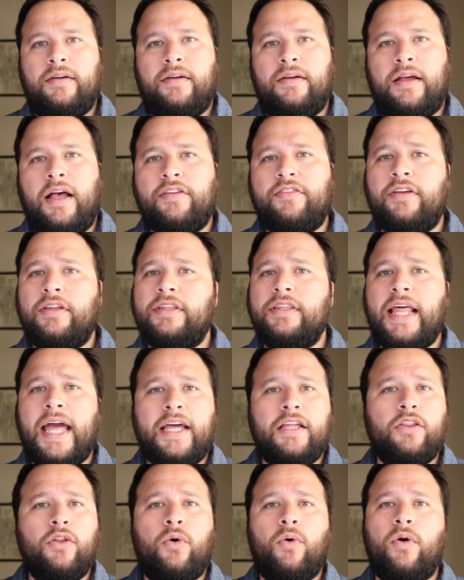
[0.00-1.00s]
As a
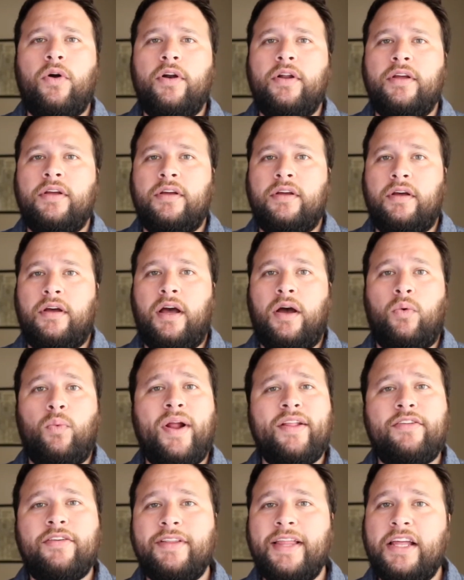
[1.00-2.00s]
landlord, a
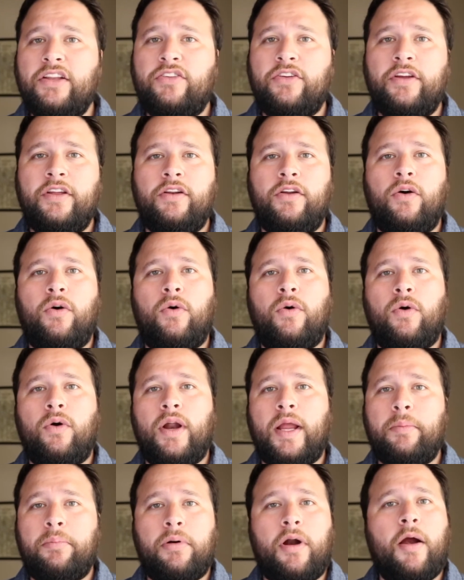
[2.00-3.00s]
rental agent, or
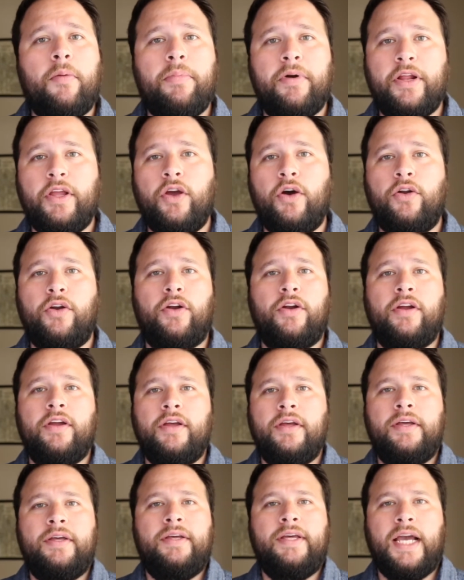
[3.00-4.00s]
a property owner,
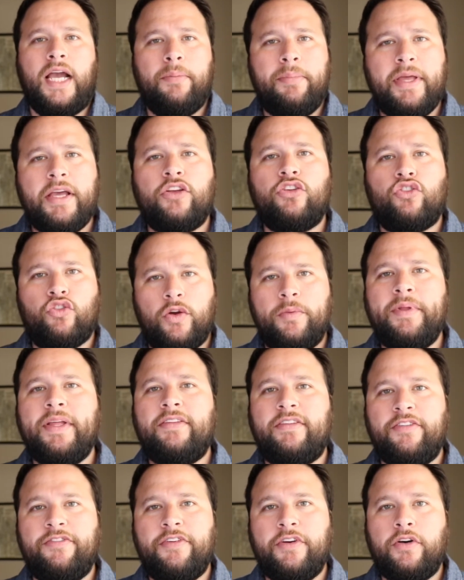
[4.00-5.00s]
it can be extremely
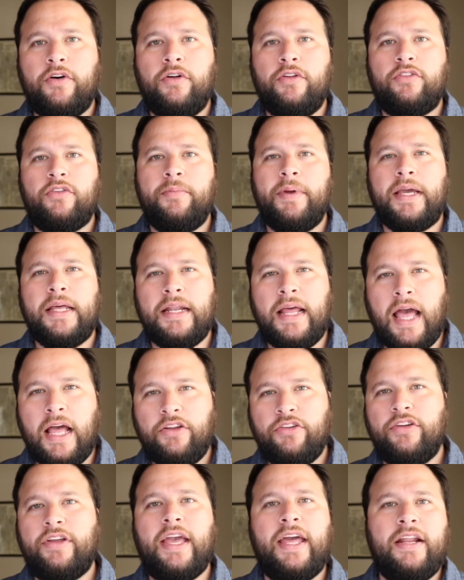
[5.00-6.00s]
difficult to make an
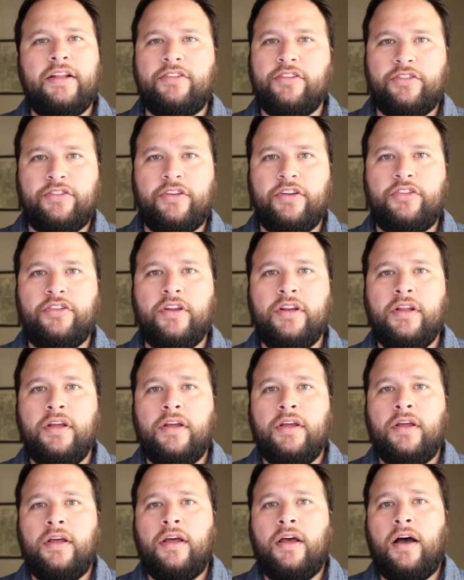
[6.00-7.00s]
educated decision
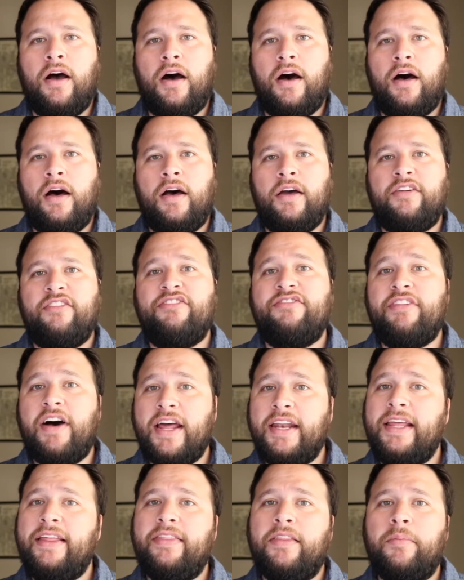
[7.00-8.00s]
on
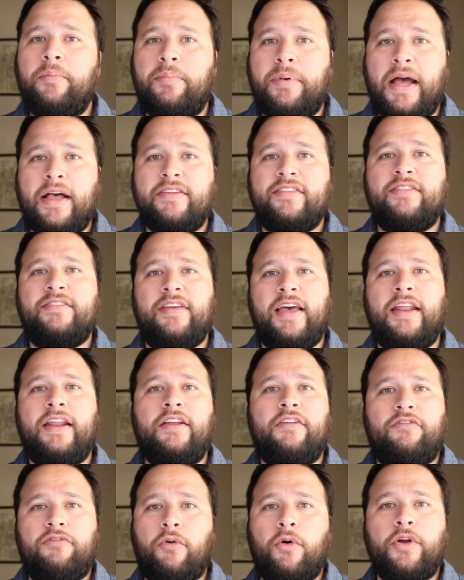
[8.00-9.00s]
finding the best
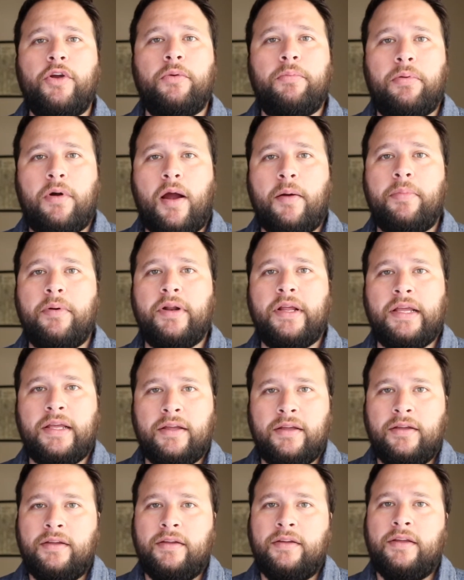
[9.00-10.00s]
tenant for your property.
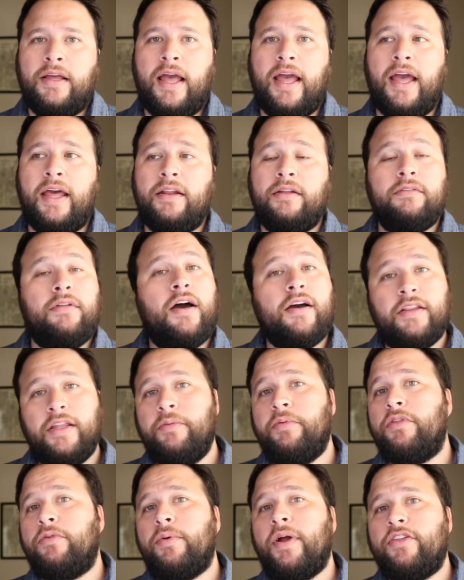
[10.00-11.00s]
And luckily
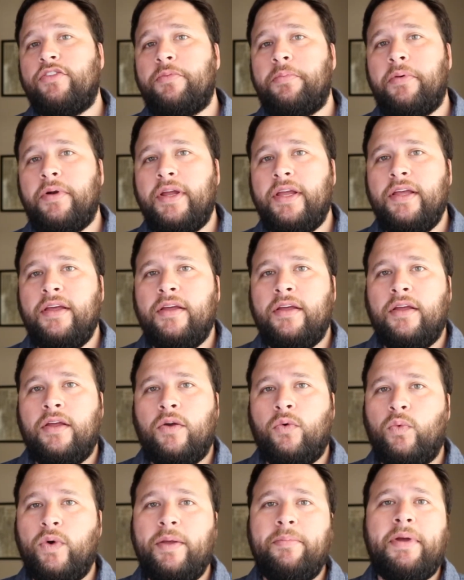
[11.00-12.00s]
with Rent Spree,
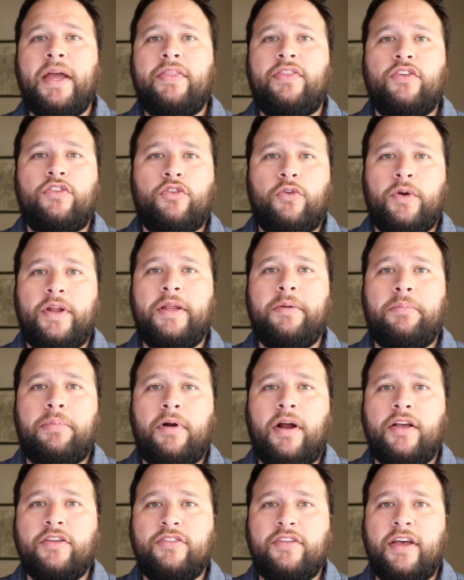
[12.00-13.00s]
we make the screening
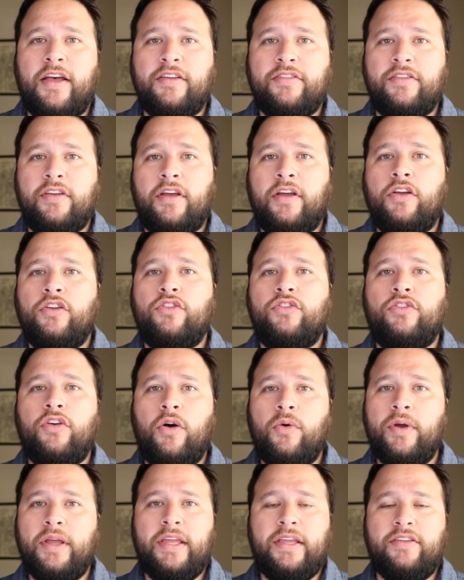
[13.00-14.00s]
process
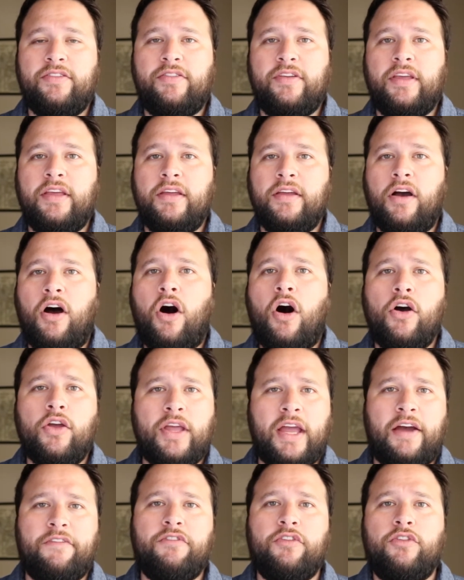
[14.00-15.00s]
so easy. All you
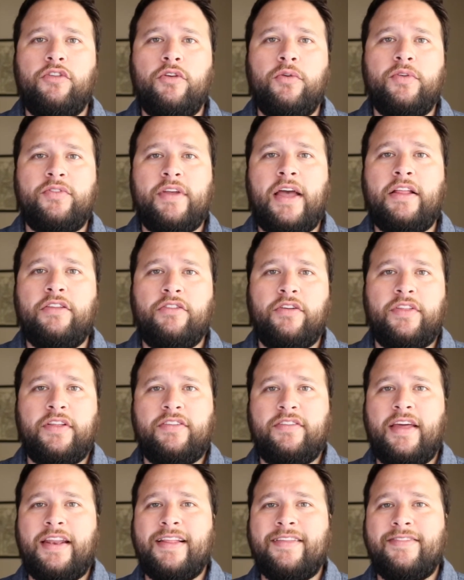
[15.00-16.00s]
have to do is enter the
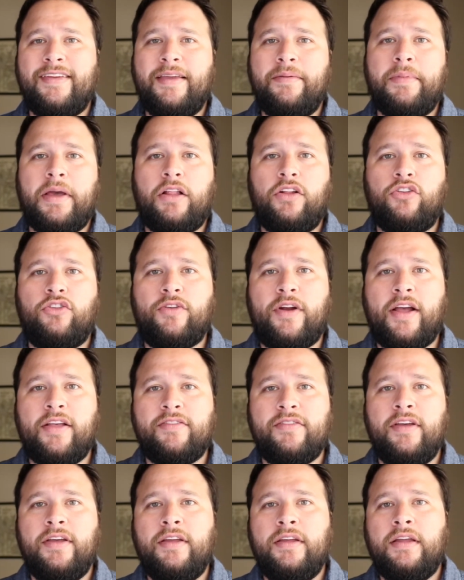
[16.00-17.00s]
tenant's email
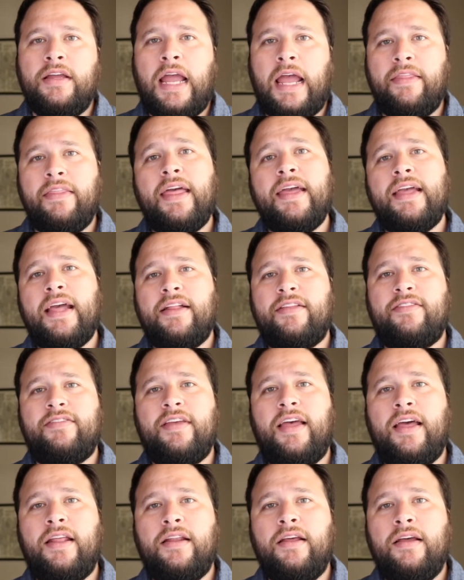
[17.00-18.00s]
address and they get
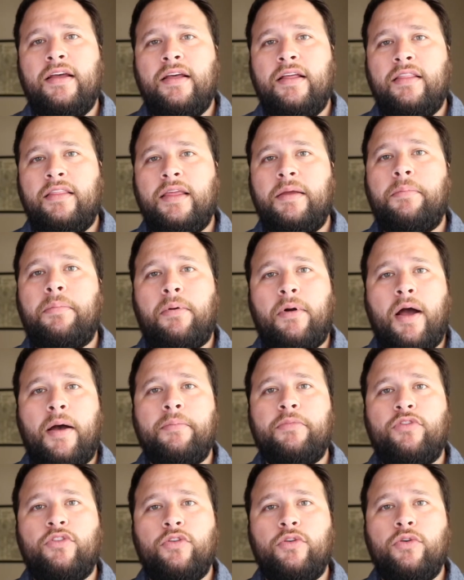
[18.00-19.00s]
sent the
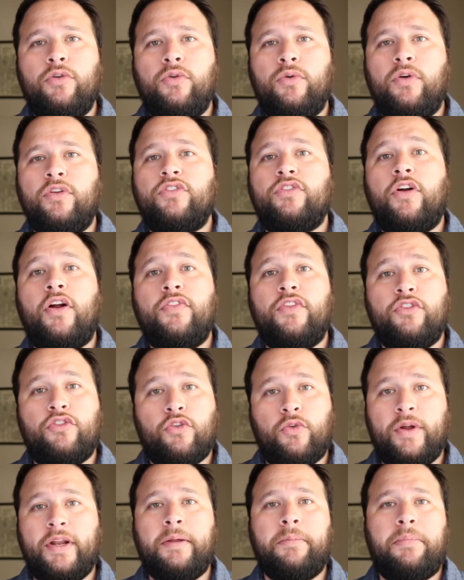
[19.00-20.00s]
prompt to start the
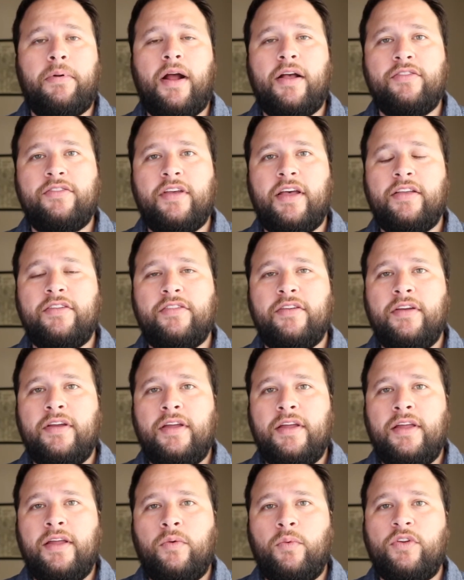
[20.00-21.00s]
screening process,
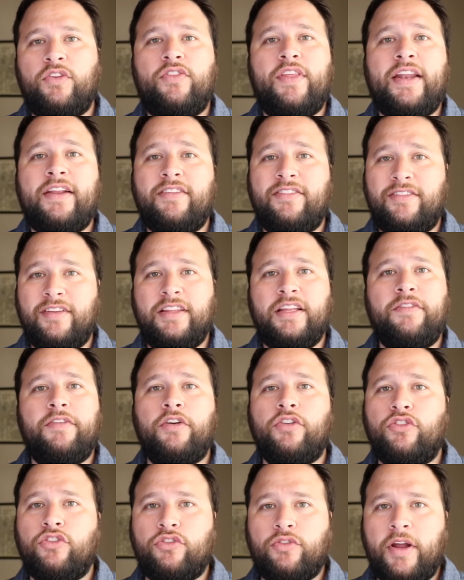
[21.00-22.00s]
which then is
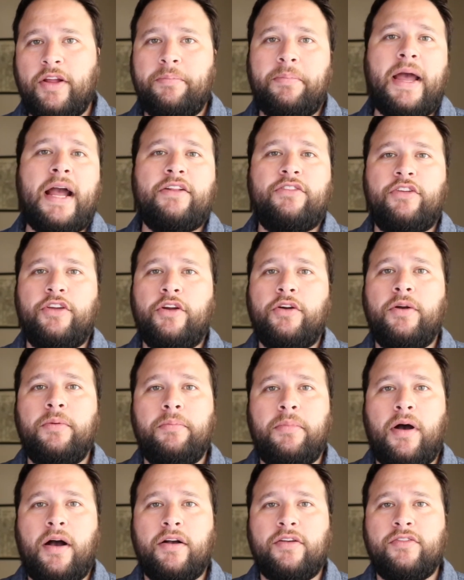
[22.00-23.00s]
delivered straight back to your
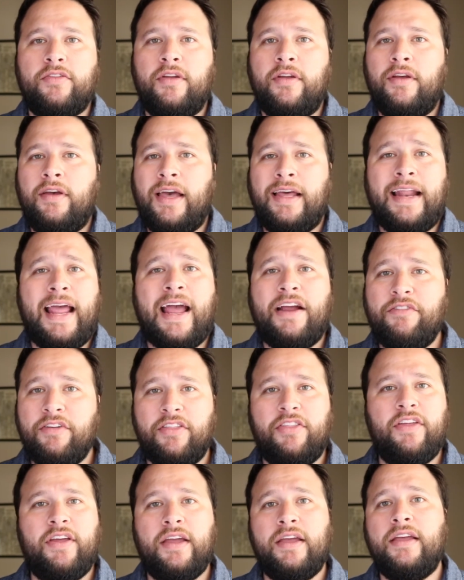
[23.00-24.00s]
inbox and
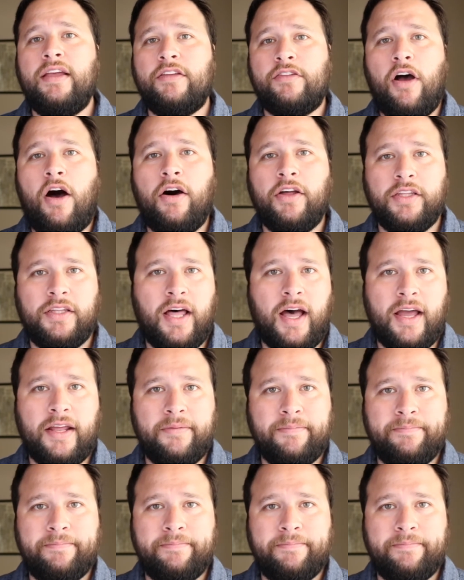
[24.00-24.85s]
everything is online.